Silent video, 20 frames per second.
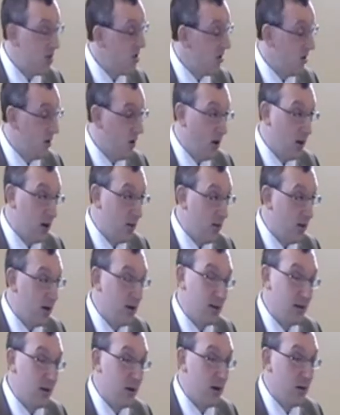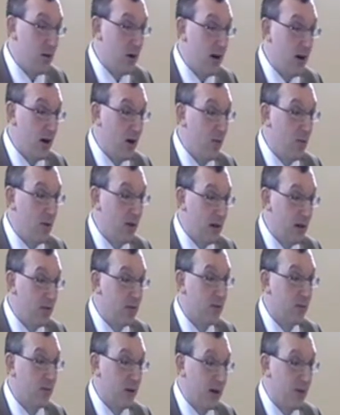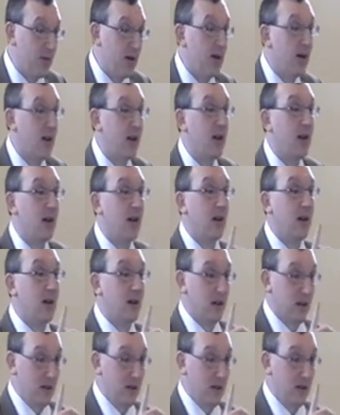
isn't talking about the outright unbeliever primarily.